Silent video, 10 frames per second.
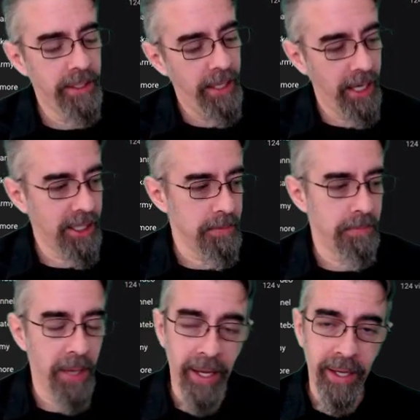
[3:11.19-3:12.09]
and get
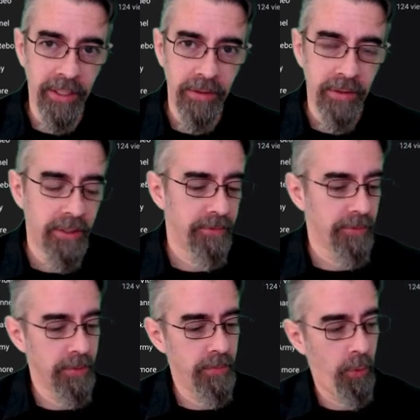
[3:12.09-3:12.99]
banned
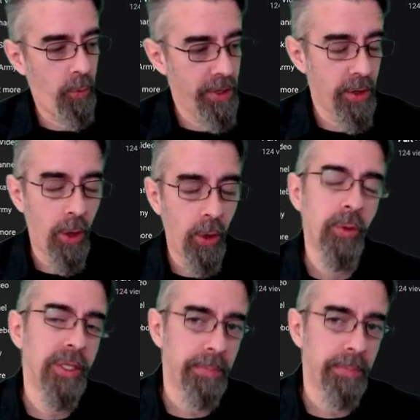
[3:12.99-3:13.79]
from one of the only